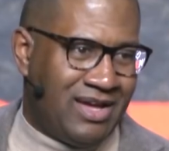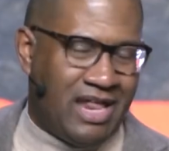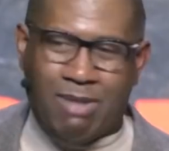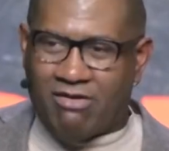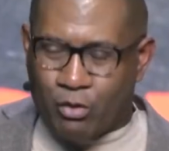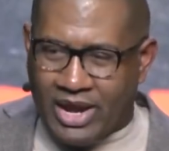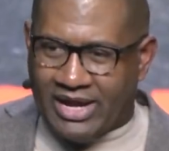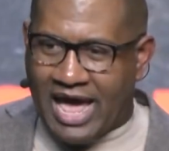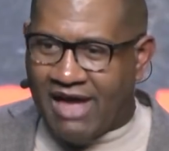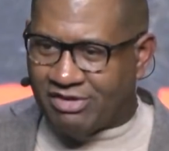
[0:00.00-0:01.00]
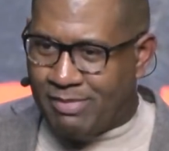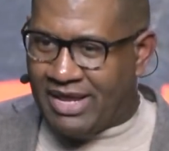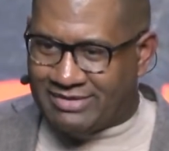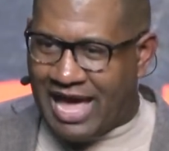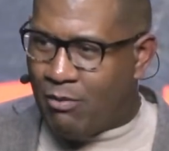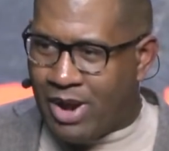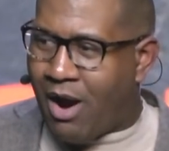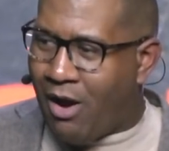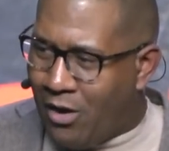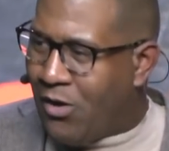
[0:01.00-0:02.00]
Anybody recognize that many times we
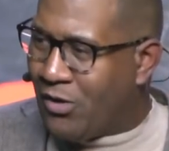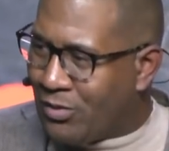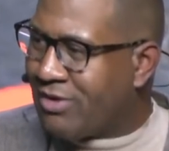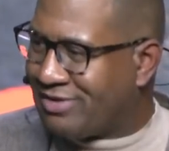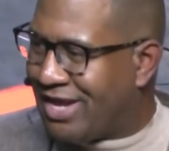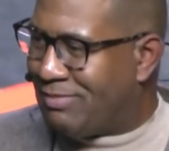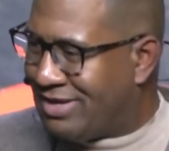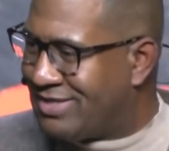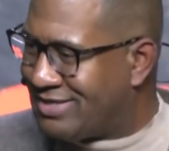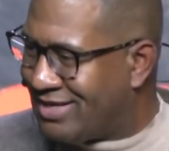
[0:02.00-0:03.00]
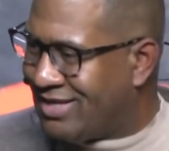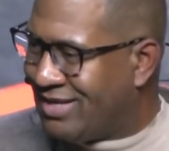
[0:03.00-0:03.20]
are our own worst enemies?